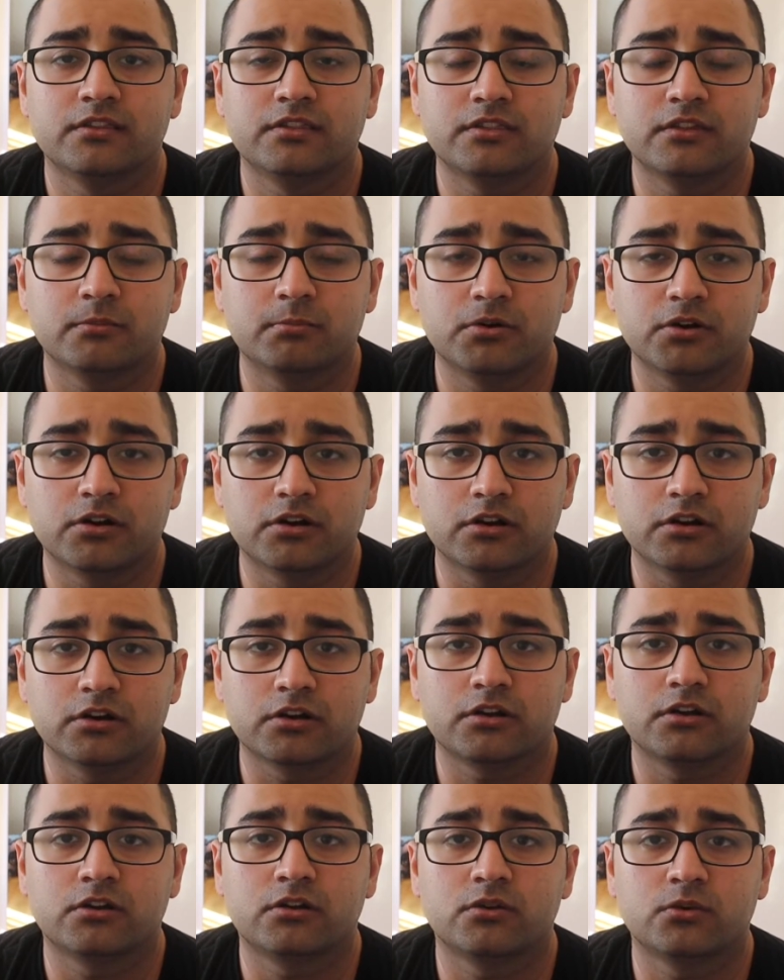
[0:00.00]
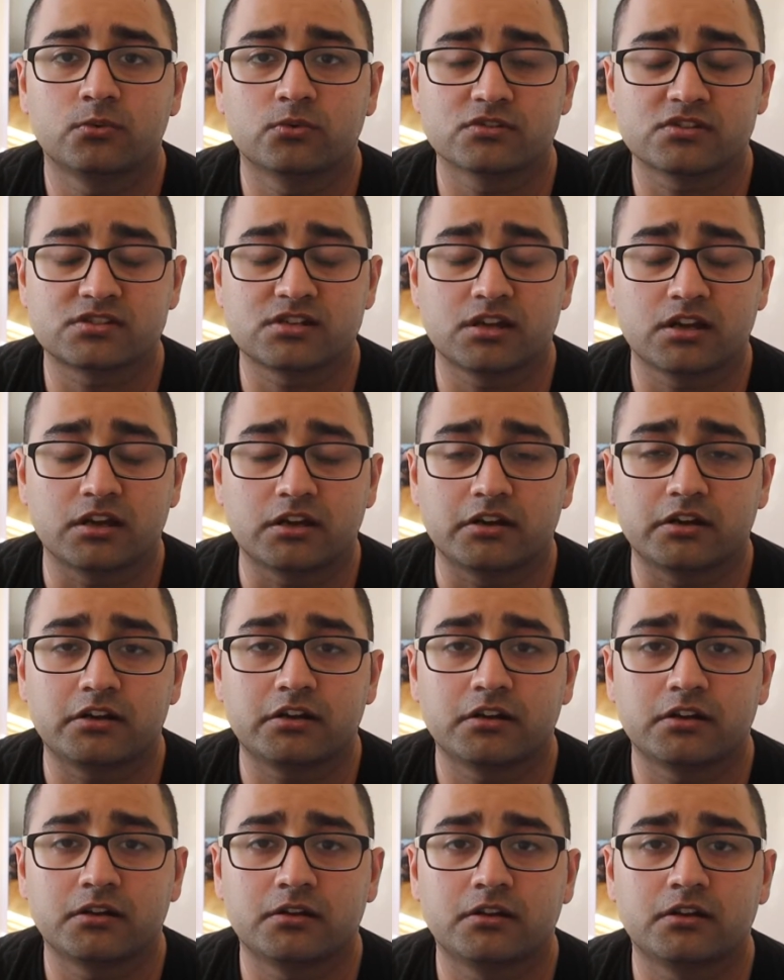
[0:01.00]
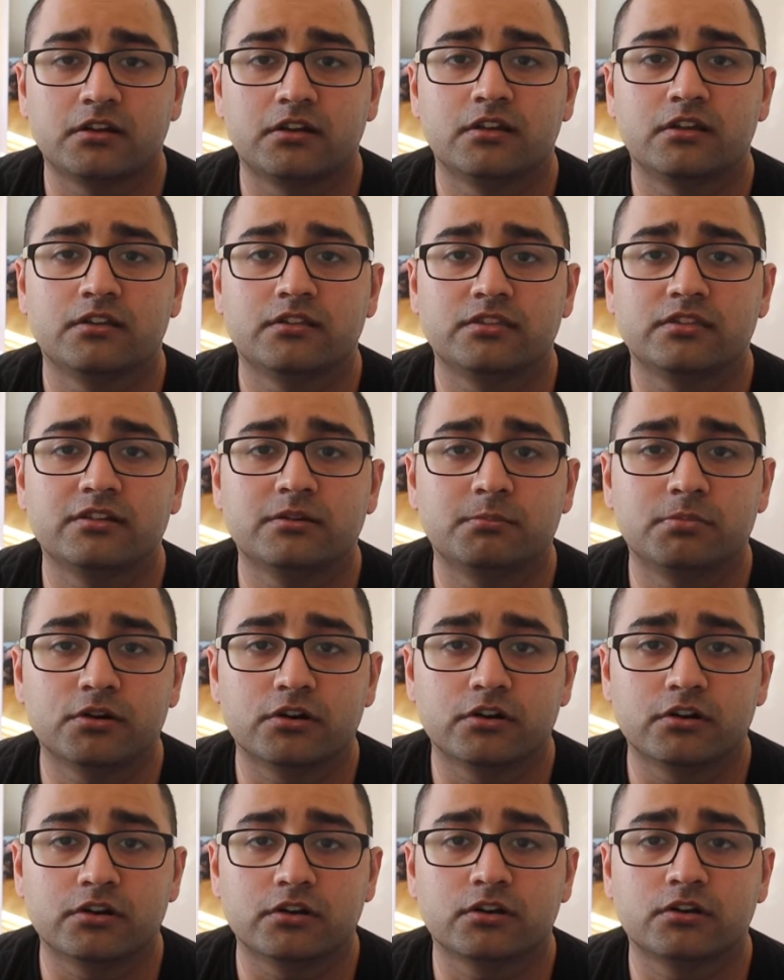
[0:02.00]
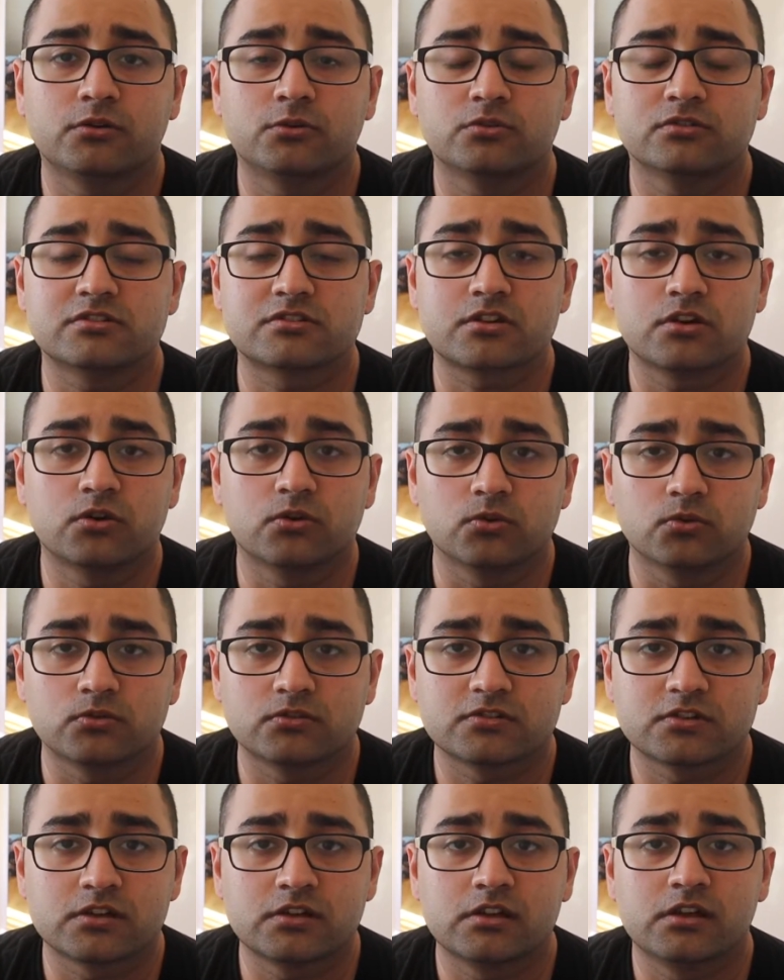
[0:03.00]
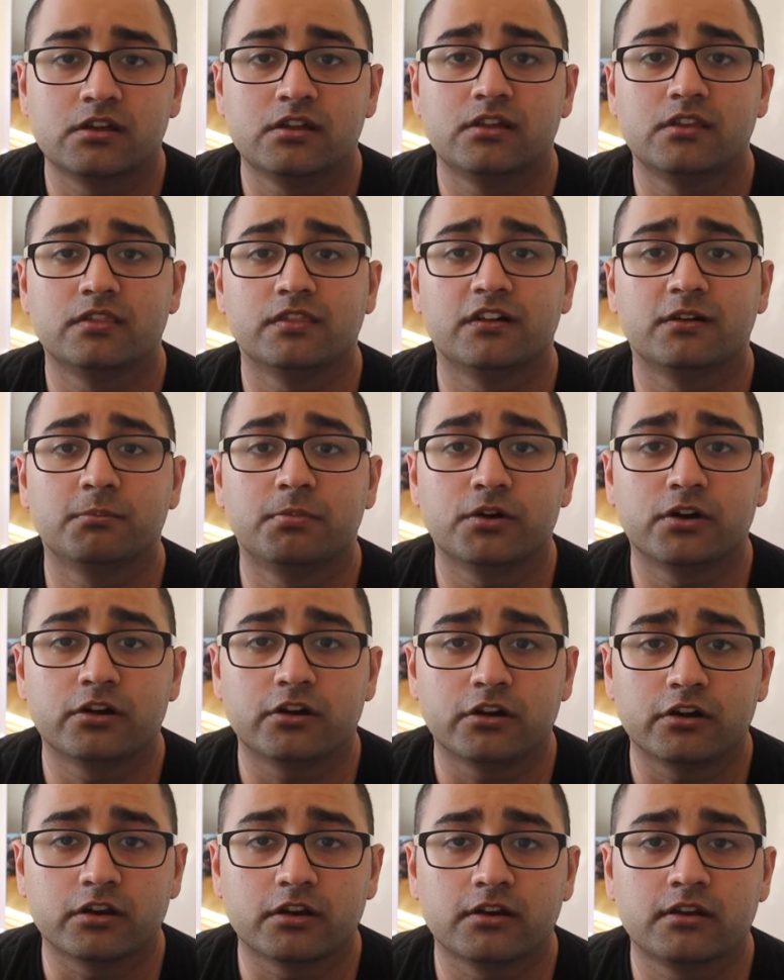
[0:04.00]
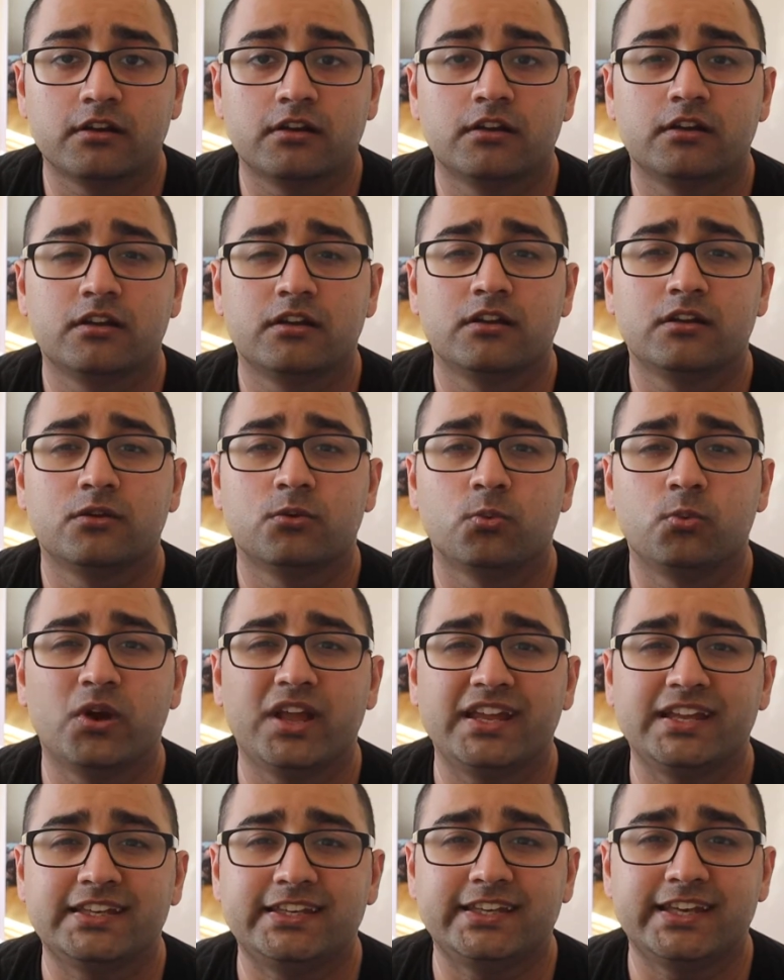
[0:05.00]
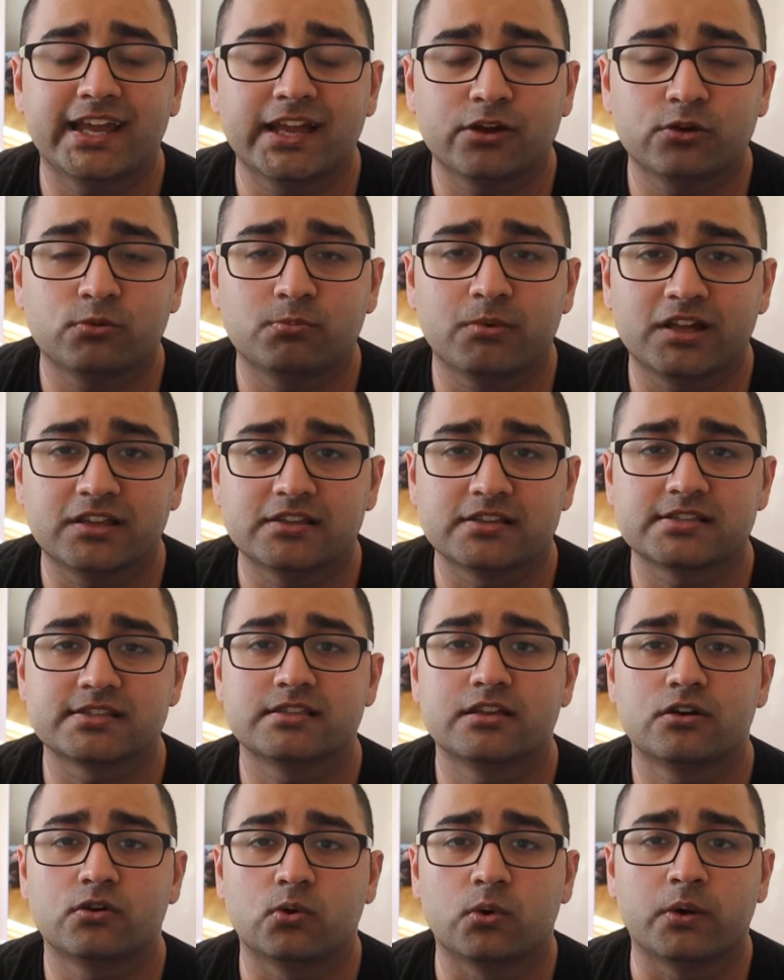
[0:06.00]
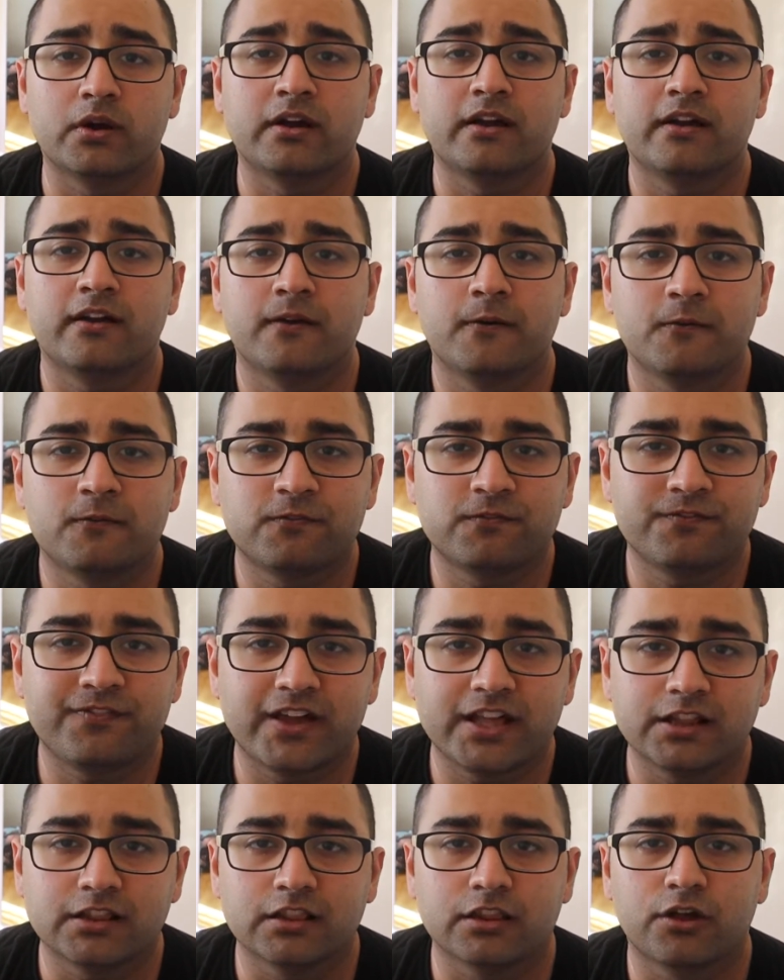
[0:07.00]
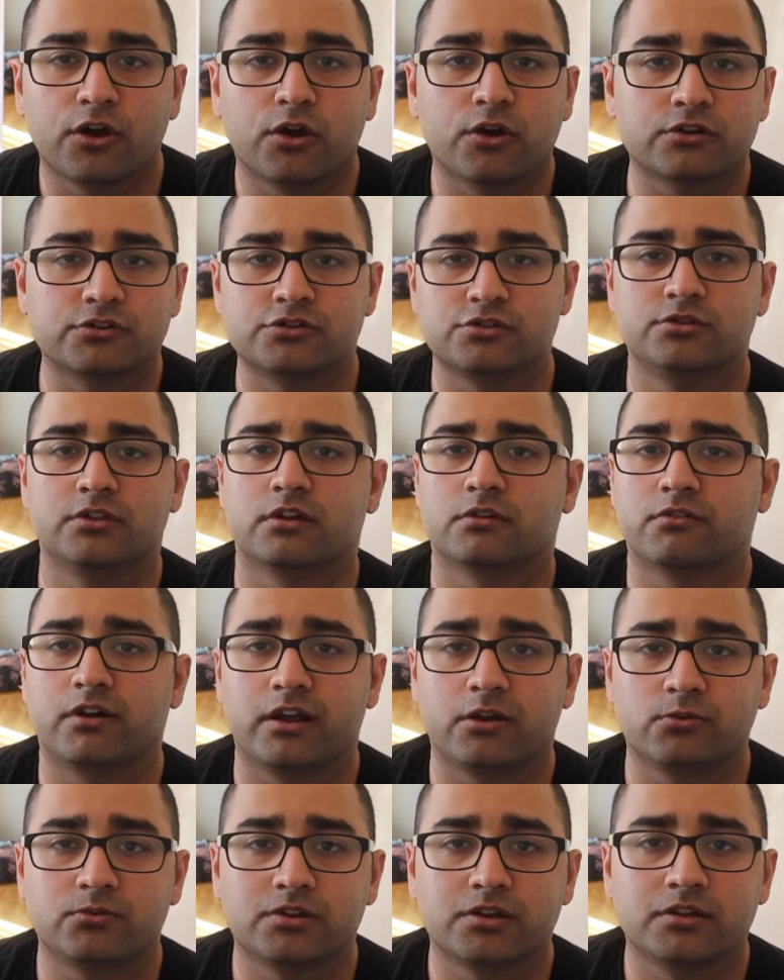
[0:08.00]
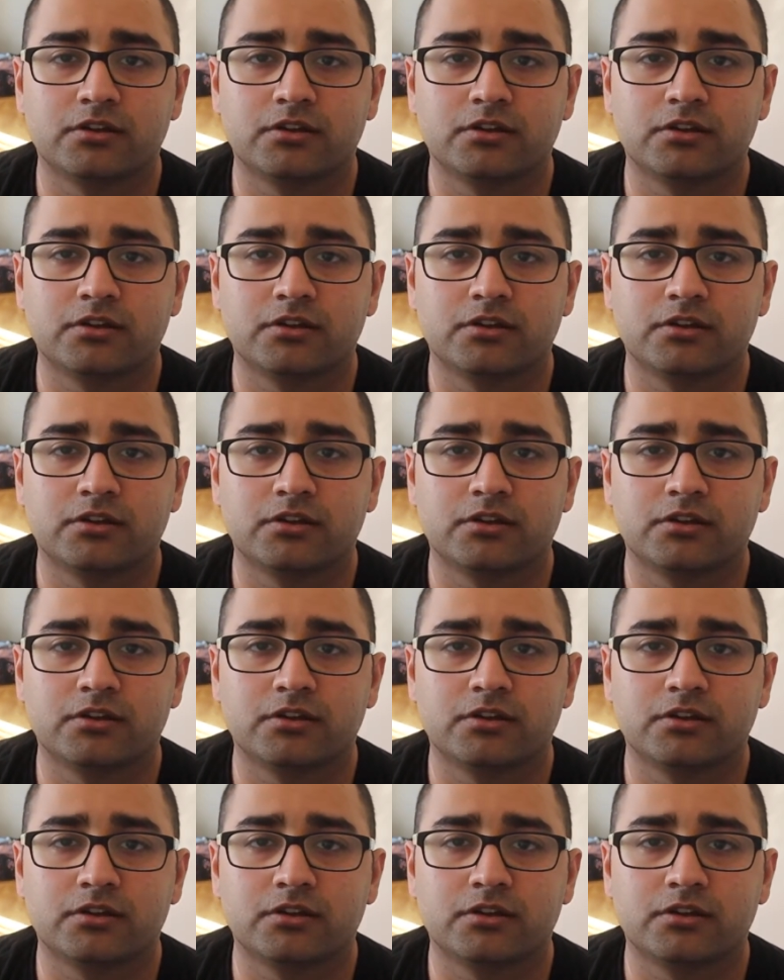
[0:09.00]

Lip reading: The bird was tired. The bird was cold. The bird, weighed down by the snow, fell onto the ground.